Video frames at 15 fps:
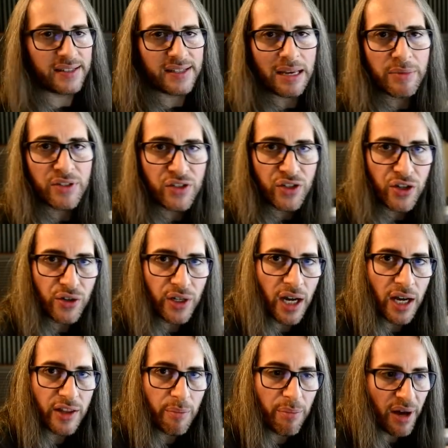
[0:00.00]
the same as turning
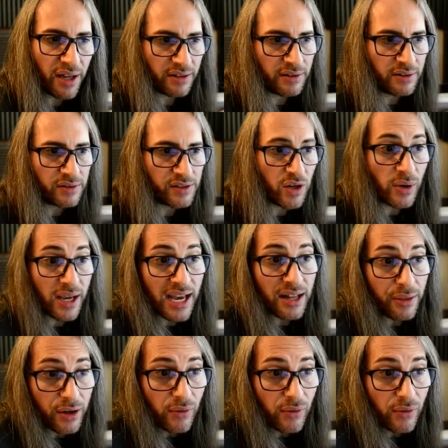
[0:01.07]
on the button. So again,